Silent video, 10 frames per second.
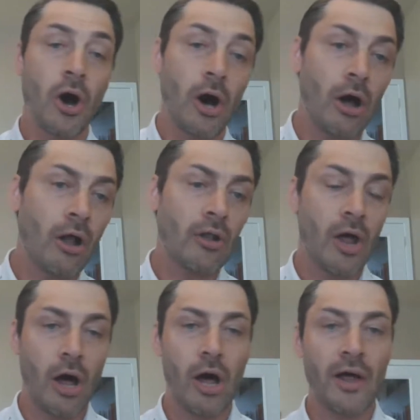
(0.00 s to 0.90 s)

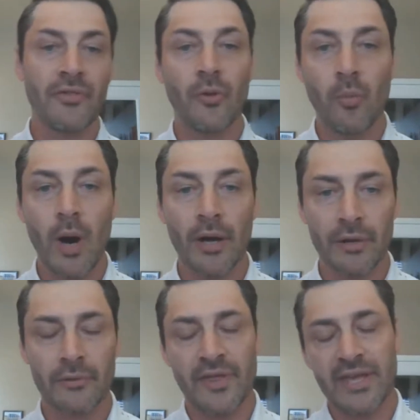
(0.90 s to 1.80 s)
all on the
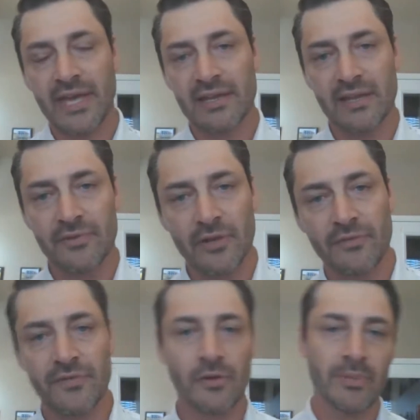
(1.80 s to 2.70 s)
water. They can't leave it on the
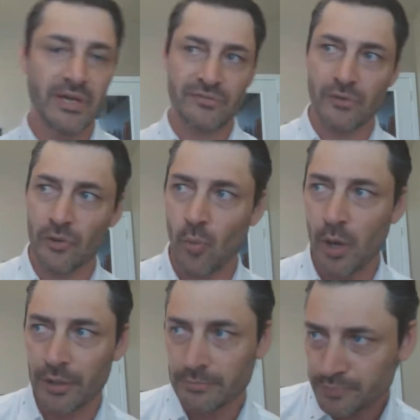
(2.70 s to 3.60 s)
field because they're on the
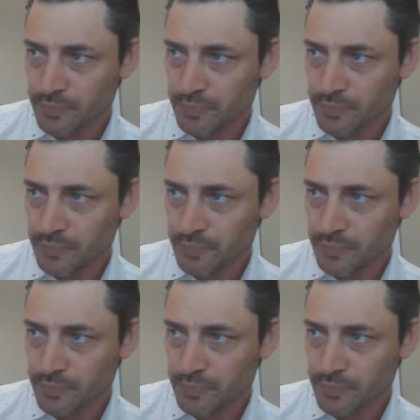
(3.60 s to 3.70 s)
water.